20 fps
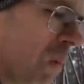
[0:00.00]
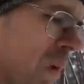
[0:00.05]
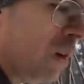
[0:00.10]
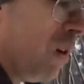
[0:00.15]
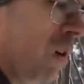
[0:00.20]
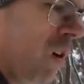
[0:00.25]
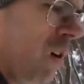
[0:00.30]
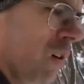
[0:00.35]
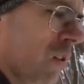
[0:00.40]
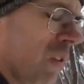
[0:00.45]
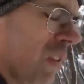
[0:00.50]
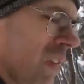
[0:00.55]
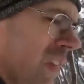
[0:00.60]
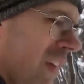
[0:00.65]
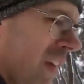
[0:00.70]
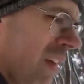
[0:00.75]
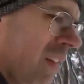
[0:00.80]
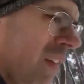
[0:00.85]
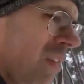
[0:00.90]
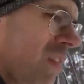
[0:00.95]
have been old. It
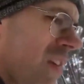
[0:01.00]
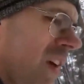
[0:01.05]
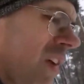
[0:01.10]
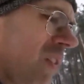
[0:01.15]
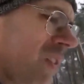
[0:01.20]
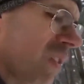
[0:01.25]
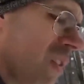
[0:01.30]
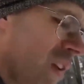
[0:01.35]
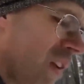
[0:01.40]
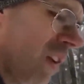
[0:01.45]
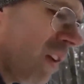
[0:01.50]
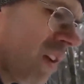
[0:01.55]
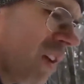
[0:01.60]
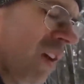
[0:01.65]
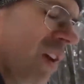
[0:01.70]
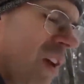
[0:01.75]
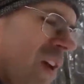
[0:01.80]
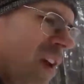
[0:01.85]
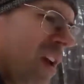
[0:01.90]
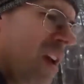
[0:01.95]
had a taste
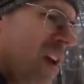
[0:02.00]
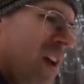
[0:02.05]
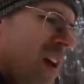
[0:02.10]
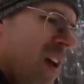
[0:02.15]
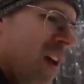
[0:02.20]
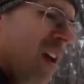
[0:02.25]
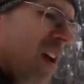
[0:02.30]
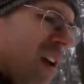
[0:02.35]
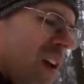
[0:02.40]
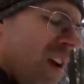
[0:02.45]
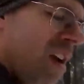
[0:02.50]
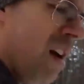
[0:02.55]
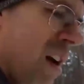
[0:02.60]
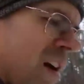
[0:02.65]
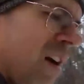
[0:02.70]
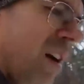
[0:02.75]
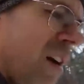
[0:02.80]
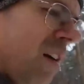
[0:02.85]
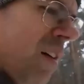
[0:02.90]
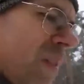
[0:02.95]
like
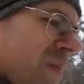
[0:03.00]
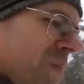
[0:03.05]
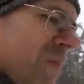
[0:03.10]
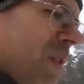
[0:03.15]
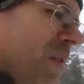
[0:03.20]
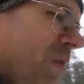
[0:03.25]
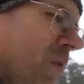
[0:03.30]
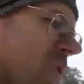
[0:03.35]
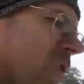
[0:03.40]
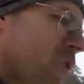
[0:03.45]
uh, it